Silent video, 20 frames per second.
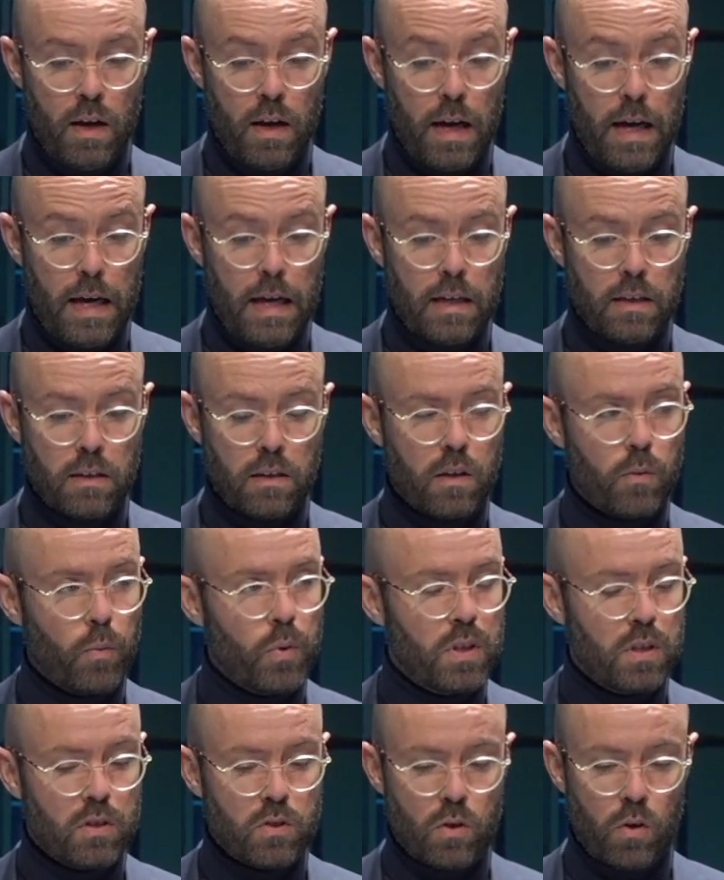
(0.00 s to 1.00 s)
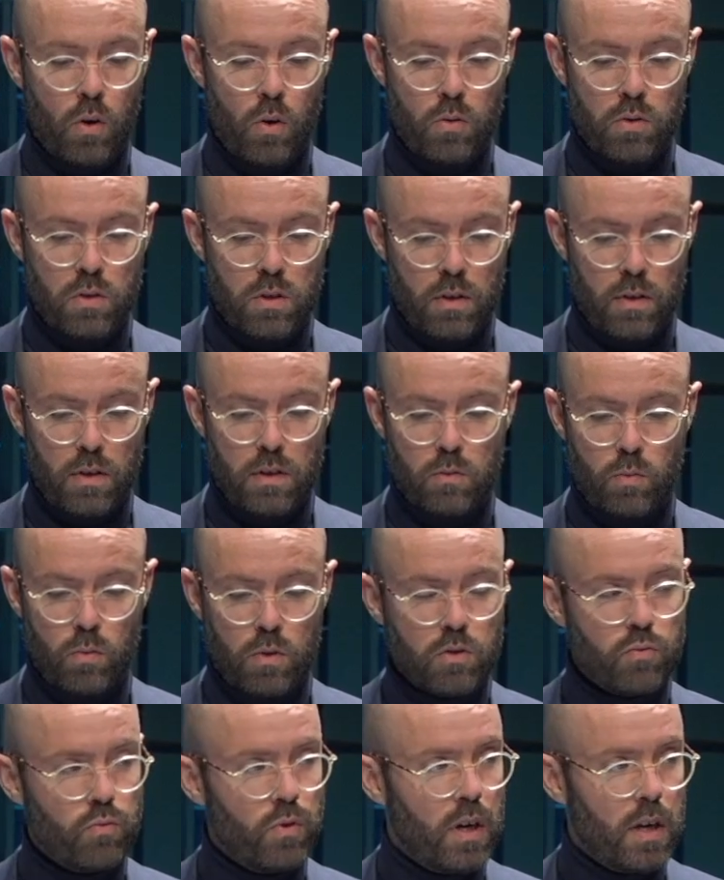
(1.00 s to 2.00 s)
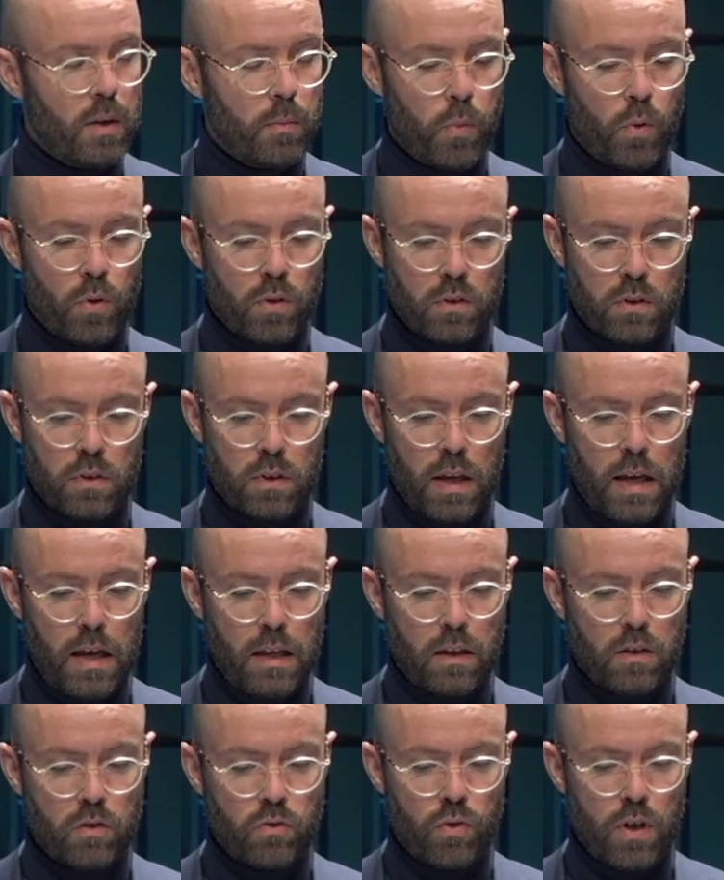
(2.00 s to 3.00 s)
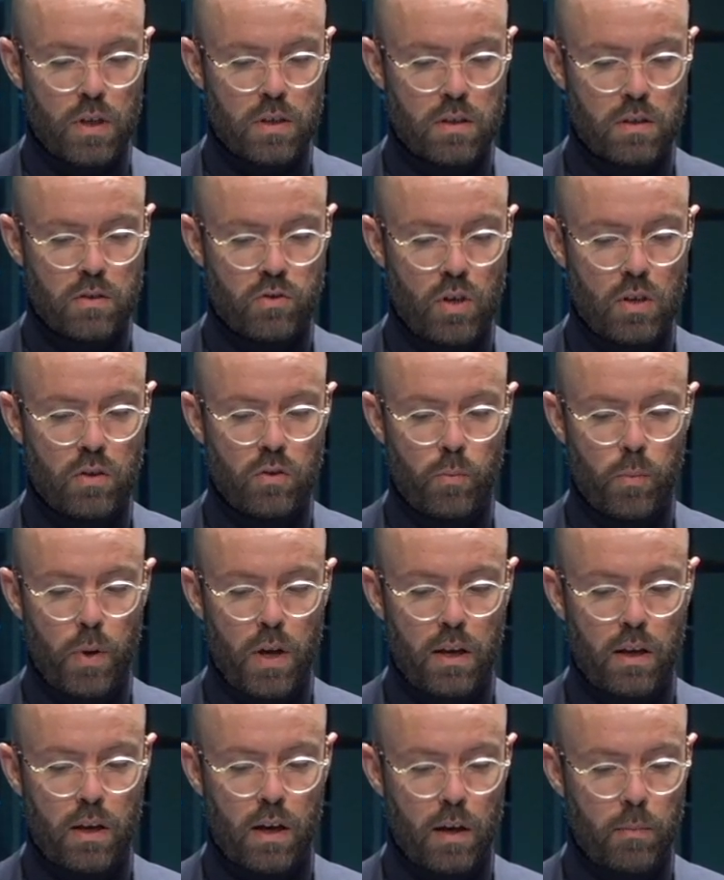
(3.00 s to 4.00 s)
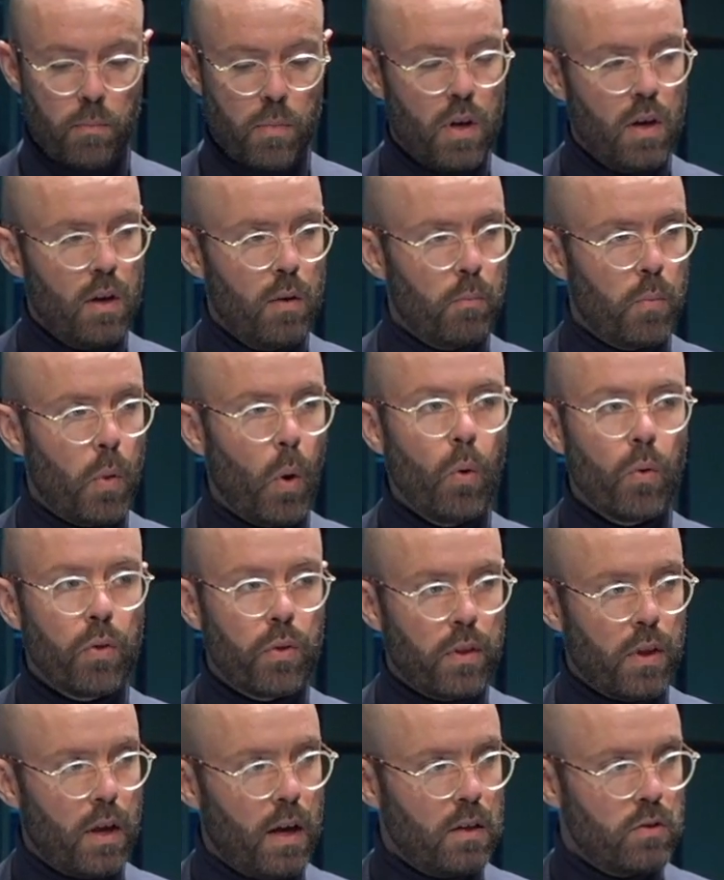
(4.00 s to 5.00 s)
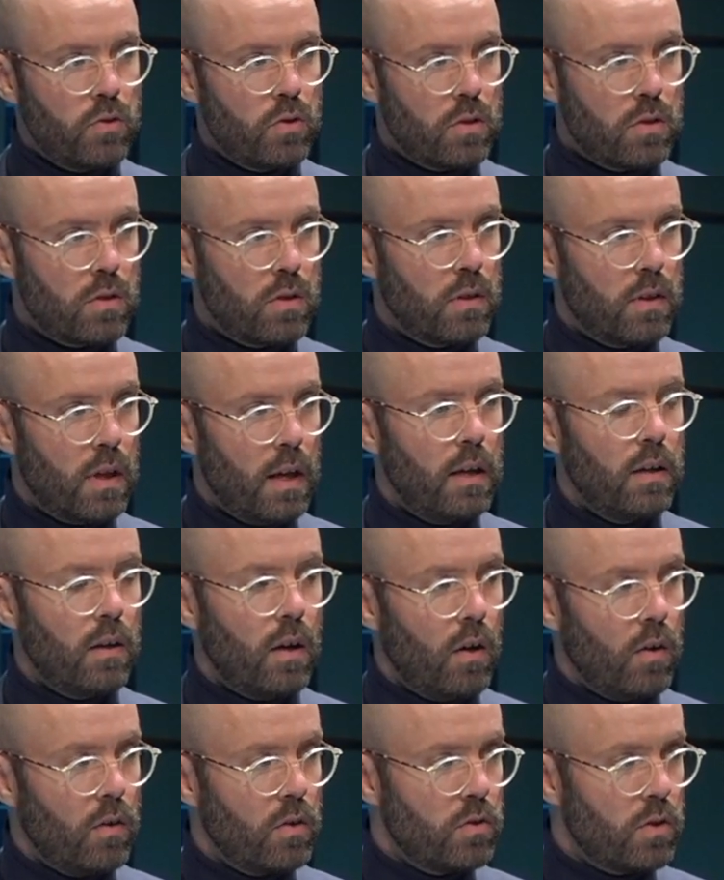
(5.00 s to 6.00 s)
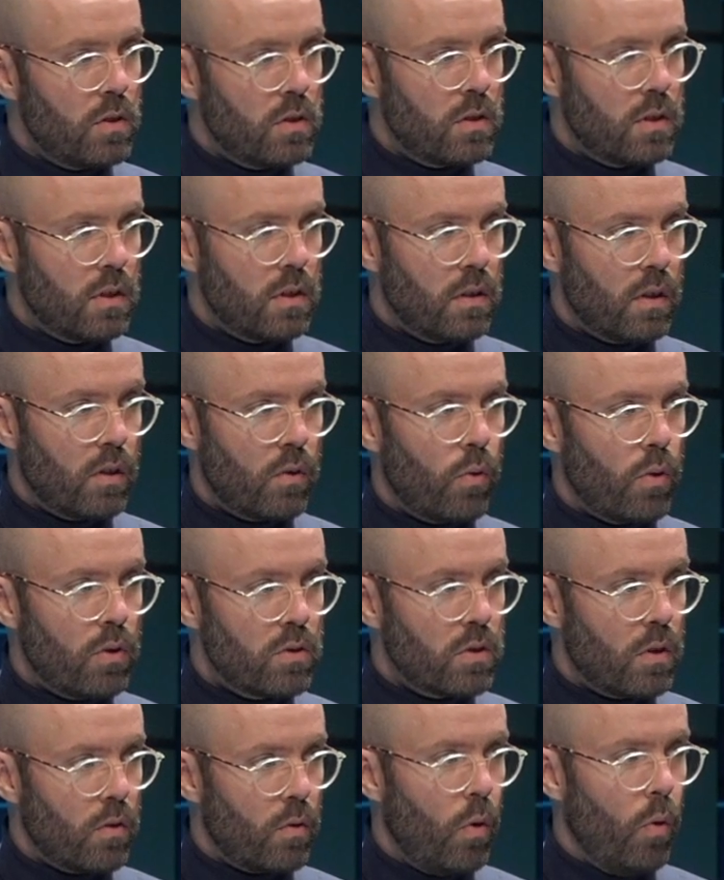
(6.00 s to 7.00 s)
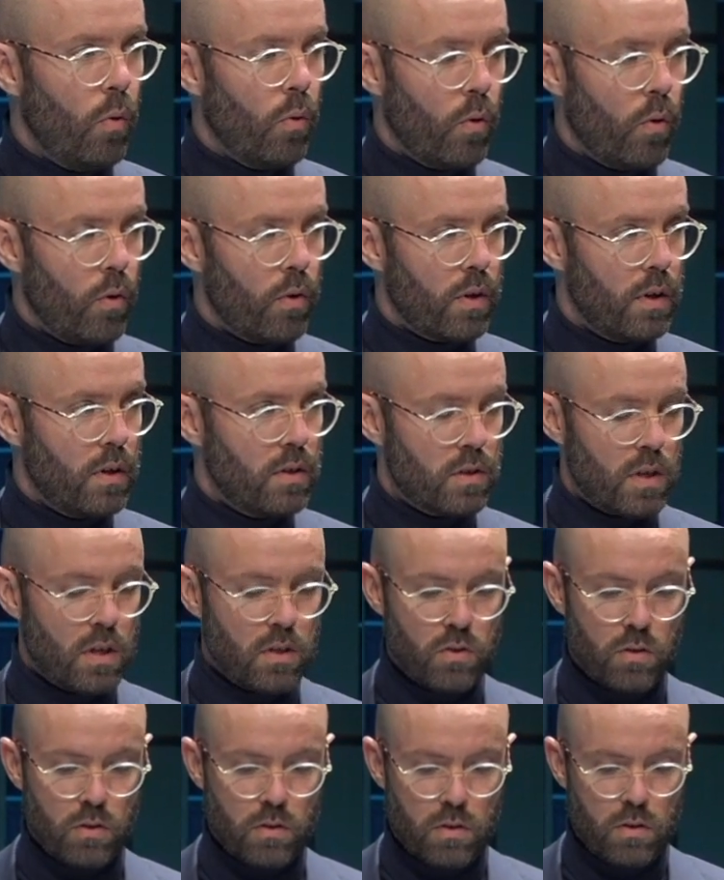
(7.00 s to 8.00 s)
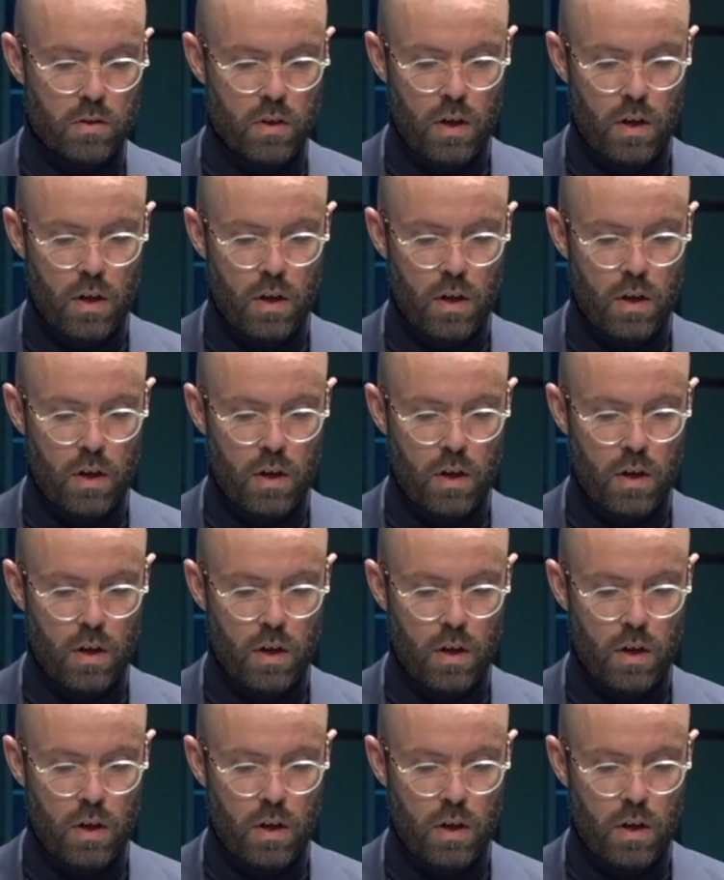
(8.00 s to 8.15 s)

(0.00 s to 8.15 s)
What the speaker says: and that we disclose, and this one is really important, and address gender pay gap, both adjusted and unadjusted across our whole organizations.